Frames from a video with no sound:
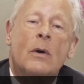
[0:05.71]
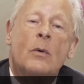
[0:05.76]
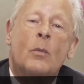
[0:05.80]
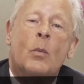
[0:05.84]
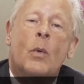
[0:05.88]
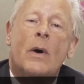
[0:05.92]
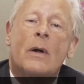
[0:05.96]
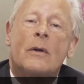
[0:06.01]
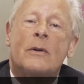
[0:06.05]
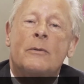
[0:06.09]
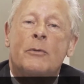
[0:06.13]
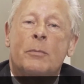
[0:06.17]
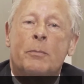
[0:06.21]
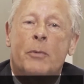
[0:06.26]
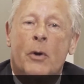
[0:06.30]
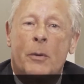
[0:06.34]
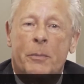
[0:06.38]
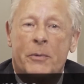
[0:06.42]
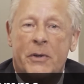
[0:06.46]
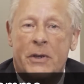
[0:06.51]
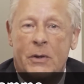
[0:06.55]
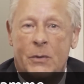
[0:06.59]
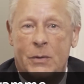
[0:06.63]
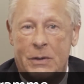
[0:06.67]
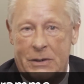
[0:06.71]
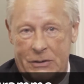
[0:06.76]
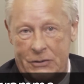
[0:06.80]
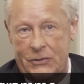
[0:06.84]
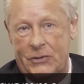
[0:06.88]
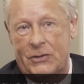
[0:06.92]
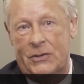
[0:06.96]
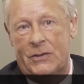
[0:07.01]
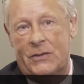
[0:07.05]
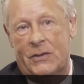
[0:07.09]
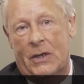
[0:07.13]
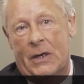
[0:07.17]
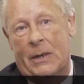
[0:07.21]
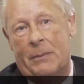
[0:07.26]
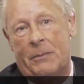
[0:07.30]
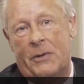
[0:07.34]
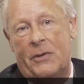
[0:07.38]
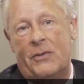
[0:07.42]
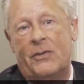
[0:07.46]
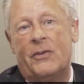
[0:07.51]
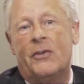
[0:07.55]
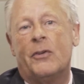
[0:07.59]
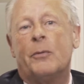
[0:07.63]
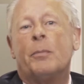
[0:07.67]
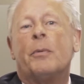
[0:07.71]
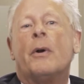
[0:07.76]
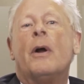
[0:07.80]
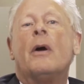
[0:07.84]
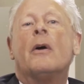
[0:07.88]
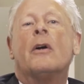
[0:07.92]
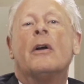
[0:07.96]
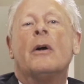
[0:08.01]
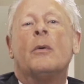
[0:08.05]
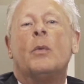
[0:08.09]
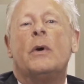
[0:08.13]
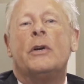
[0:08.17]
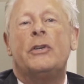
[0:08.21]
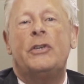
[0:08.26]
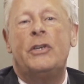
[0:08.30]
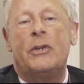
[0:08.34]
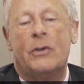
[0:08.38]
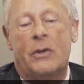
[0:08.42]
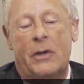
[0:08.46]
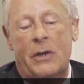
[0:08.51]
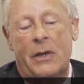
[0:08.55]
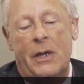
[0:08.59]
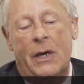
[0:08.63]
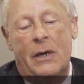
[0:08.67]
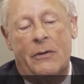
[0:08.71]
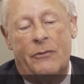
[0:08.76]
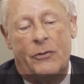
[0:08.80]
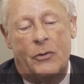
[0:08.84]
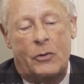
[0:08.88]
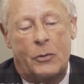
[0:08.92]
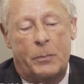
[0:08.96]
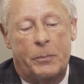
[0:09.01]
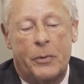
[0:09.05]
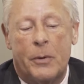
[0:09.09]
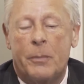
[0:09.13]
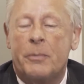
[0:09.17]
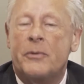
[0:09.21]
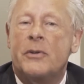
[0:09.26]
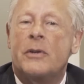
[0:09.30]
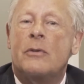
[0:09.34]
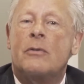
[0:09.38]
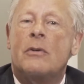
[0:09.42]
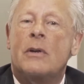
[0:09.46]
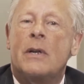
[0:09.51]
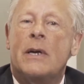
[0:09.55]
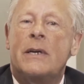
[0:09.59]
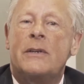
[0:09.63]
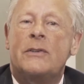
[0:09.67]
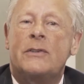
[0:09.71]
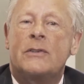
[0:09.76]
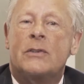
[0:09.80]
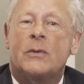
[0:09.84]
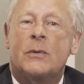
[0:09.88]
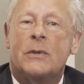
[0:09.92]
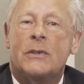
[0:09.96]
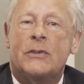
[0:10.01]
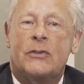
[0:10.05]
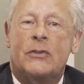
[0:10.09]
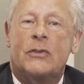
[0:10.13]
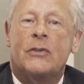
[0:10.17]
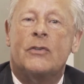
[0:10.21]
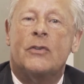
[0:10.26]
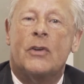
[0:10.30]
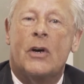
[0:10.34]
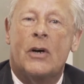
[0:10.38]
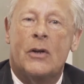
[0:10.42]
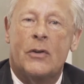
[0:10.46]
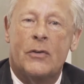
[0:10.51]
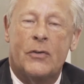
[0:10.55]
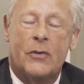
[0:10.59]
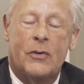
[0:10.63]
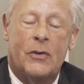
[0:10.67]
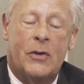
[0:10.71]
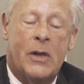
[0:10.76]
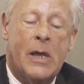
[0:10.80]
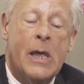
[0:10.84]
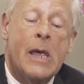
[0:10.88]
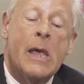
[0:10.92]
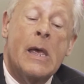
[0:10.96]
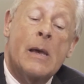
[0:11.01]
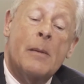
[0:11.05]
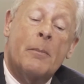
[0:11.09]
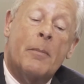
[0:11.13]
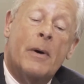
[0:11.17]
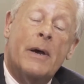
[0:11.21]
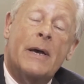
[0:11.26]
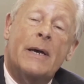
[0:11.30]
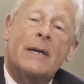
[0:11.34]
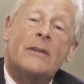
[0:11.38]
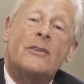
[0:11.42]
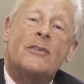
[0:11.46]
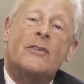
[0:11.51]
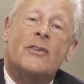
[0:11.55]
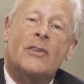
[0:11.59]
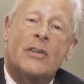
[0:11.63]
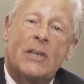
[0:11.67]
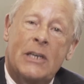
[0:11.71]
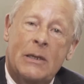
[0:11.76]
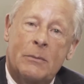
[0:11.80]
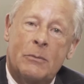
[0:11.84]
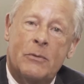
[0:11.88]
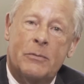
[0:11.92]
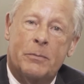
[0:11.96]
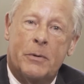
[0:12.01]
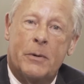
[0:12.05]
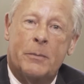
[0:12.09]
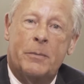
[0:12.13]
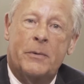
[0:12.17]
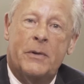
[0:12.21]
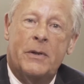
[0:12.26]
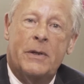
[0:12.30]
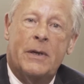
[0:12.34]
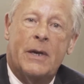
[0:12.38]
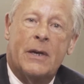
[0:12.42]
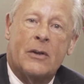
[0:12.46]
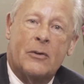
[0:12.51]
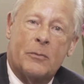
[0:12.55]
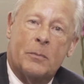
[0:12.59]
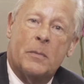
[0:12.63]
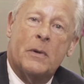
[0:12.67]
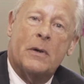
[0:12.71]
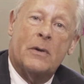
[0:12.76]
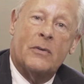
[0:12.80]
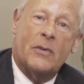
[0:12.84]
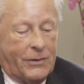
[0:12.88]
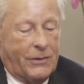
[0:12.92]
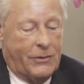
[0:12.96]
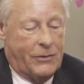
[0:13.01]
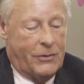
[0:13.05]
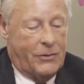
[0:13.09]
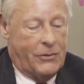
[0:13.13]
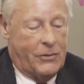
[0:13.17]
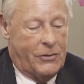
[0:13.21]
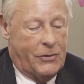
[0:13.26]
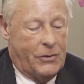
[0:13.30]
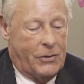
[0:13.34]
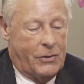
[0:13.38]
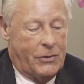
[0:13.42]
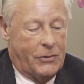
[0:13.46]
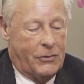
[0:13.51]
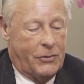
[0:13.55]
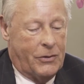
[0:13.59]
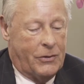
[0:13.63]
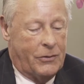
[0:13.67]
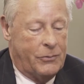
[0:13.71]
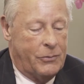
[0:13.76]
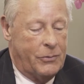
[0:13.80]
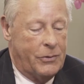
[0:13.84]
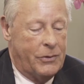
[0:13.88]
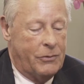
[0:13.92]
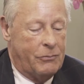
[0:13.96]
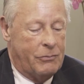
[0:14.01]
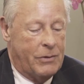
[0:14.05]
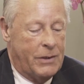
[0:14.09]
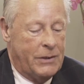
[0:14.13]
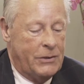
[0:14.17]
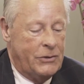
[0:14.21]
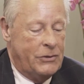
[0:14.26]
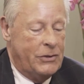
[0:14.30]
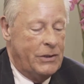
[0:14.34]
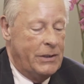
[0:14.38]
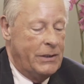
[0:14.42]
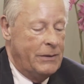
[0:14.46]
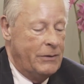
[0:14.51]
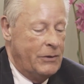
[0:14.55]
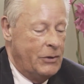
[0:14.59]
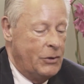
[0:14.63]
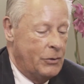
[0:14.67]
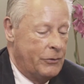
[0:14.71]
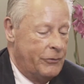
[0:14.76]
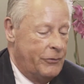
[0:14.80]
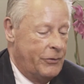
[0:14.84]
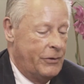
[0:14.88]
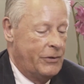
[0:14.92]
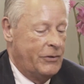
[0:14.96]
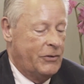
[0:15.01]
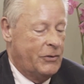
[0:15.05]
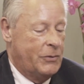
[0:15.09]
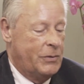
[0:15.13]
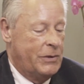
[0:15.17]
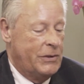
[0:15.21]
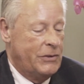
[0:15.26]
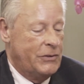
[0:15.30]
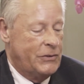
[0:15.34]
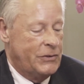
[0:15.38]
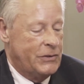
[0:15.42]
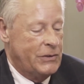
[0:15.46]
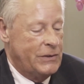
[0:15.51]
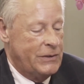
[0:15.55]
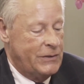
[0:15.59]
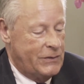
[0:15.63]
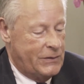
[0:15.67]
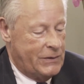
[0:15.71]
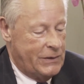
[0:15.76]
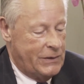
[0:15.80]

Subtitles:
and welcome to Property Question Time. This is the programme where you can have your property related questions answered by our team of property experts. To start off with, Ranjan, your first question is